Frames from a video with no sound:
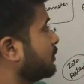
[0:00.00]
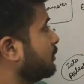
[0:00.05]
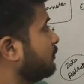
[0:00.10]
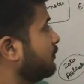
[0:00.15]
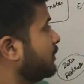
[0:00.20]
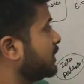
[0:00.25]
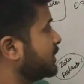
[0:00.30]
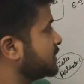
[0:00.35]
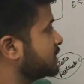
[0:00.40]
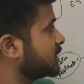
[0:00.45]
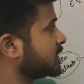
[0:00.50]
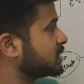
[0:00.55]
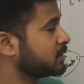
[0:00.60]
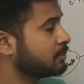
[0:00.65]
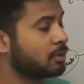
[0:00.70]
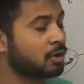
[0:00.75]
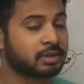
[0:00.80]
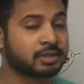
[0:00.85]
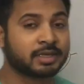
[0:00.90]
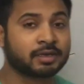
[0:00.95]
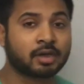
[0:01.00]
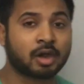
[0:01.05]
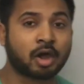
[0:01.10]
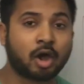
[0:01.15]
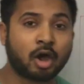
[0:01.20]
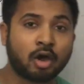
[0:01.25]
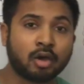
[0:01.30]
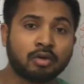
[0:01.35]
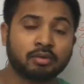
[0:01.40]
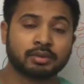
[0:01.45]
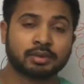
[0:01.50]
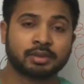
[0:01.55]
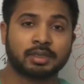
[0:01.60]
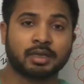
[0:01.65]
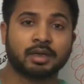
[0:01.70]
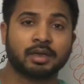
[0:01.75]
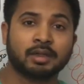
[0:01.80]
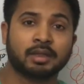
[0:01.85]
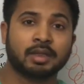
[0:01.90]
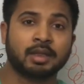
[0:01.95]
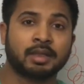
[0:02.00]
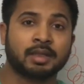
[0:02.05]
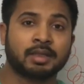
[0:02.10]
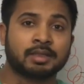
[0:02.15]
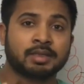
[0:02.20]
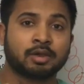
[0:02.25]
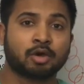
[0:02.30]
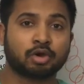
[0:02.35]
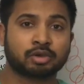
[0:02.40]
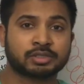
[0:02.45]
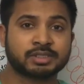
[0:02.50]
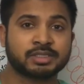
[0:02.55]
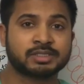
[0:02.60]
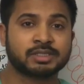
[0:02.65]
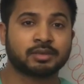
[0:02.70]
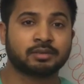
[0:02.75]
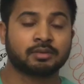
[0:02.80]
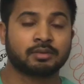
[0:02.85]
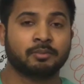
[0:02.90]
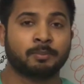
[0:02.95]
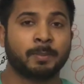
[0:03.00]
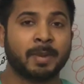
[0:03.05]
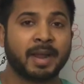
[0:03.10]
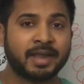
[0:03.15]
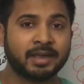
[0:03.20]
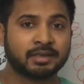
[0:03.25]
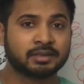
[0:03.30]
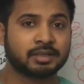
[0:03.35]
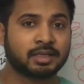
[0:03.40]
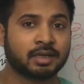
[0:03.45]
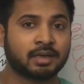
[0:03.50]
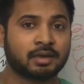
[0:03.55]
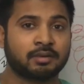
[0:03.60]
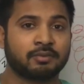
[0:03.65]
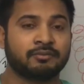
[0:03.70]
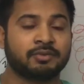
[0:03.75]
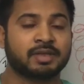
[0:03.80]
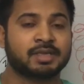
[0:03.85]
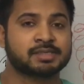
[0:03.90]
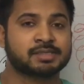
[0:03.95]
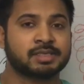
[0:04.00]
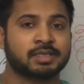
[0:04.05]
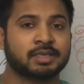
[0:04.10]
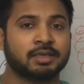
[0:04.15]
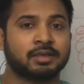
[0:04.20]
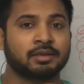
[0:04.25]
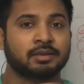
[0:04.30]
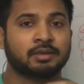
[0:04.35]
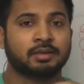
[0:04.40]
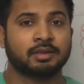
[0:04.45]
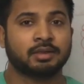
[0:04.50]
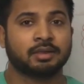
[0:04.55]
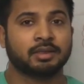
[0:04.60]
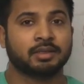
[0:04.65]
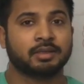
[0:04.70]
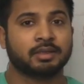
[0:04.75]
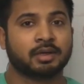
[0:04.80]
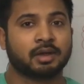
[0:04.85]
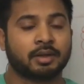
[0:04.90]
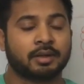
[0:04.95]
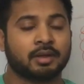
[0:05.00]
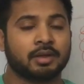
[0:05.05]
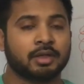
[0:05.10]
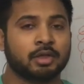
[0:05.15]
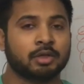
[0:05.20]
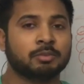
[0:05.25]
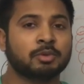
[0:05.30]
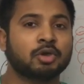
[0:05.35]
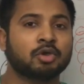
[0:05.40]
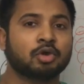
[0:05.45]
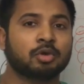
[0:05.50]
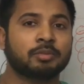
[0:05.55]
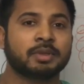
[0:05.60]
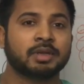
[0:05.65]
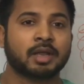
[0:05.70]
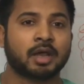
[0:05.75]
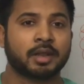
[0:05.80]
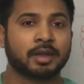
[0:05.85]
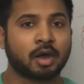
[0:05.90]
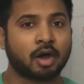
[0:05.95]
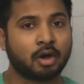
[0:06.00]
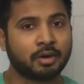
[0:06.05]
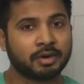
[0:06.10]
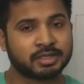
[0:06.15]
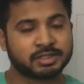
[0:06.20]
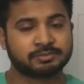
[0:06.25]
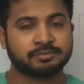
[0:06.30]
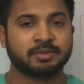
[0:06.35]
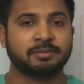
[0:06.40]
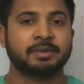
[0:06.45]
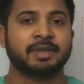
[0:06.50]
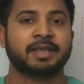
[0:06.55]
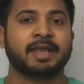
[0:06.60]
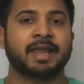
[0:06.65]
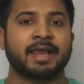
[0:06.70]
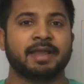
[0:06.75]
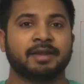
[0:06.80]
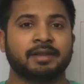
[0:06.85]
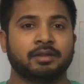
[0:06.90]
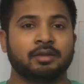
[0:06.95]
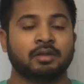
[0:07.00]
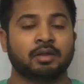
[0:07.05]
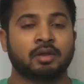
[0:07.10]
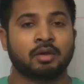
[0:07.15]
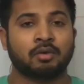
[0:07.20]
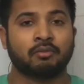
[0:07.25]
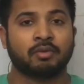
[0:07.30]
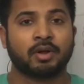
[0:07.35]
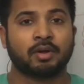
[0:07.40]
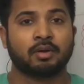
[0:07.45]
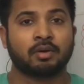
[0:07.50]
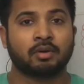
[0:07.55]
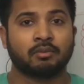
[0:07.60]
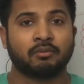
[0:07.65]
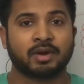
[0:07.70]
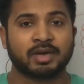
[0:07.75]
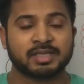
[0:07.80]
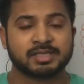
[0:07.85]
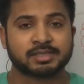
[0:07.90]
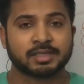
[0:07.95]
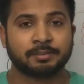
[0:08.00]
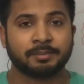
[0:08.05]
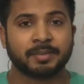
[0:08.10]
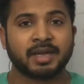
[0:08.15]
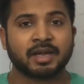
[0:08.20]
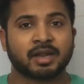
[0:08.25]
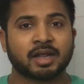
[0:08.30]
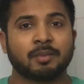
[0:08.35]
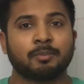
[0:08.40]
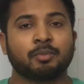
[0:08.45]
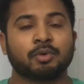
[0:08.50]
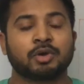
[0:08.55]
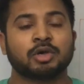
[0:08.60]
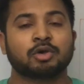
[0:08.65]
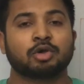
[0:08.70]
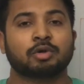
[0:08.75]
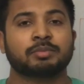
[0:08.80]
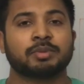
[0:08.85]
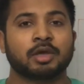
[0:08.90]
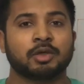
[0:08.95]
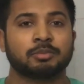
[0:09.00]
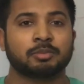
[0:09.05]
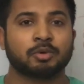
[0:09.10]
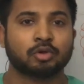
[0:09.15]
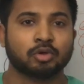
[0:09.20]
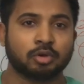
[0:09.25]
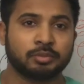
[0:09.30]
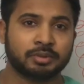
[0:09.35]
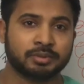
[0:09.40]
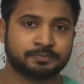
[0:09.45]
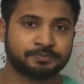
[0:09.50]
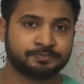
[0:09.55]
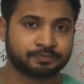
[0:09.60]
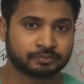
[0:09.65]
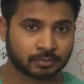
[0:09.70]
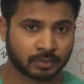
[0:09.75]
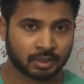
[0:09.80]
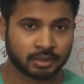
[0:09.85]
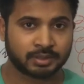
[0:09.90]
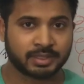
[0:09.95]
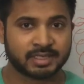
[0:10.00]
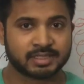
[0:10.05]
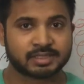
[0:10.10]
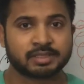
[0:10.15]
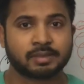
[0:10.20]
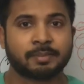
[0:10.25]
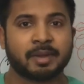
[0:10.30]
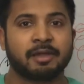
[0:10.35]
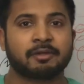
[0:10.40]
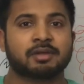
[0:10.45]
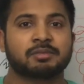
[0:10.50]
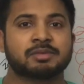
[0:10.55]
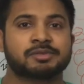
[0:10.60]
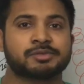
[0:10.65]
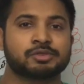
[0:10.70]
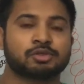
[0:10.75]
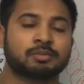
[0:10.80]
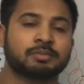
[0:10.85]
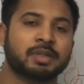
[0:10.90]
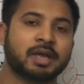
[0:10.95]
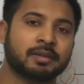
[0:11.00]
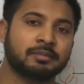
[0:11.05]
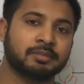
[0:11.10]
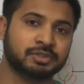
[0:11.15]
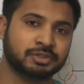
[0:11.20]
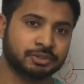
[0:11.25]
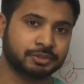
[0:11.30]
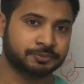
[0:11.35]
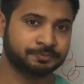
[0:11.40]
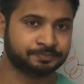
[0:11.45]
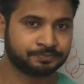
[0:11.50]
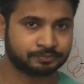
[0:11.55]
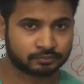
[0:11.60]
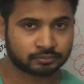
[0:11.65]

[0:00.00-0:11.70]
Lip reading: we'll discuss about that how the oxygen bind the, we can say, in the hemoglobin, and how it will be carried. What is the main component of the hemoglobin? That is the biochemistry of the RBC.